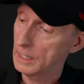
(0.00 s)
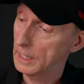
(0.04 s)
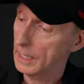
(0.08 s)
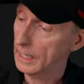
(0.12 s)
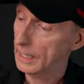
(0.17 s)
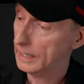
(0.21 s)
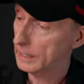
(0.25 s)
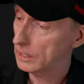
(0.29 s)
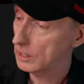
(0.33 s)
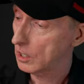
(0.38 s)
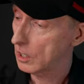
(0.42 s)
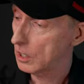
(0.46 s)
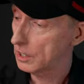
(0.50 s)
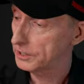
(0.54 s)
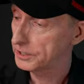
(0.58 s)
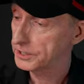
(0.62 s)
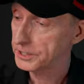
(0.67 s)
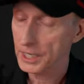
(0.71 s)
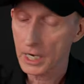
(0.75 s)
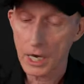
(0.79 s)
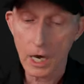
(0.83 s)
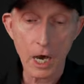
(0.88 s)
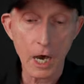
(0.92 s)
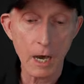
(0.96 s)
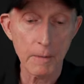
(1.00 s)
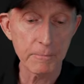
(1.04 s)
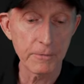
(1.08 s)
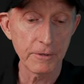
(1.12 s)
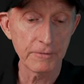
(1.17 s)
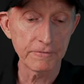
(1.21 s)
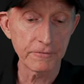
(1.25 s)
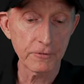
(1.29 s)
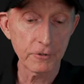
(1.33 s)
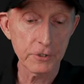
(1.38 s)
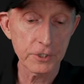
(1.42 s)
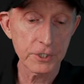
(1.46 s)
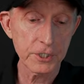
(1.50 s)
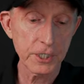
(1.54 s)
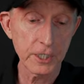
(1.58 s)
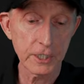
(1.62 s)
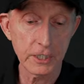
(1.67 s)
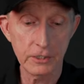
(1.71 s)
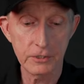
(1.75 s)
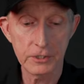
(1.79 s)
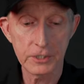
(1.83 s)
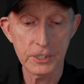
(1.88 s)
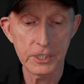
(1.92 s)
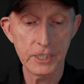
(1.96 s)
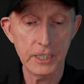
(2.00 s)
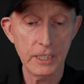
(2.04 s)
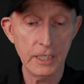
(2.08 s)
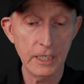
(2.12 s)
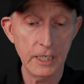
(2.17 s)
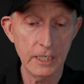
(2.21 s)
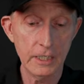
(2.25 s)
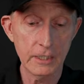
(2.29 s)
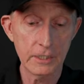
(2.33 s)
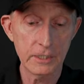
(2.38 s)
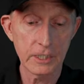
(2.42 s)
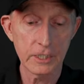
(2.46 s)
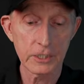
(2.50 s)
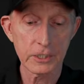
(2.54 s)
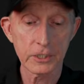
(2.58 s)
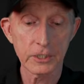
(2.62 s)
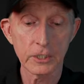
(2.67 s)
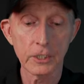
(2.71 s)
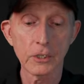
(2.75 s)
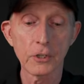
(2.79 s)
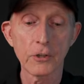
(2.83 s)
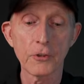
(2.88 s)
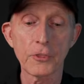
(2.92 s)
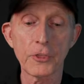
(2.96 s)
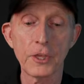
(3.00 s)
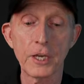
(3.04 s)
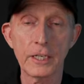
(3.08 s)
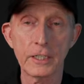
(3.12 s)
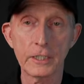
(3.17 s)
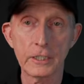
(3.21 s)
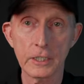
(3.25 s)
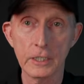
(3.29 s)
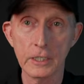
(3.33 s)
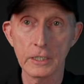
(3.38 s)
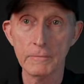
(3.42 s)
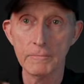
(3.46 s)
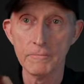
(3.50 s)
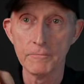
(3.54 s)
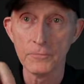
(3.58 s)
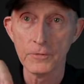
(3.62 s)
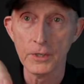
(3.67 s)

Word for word: And on top, the first thing you see is this little thing to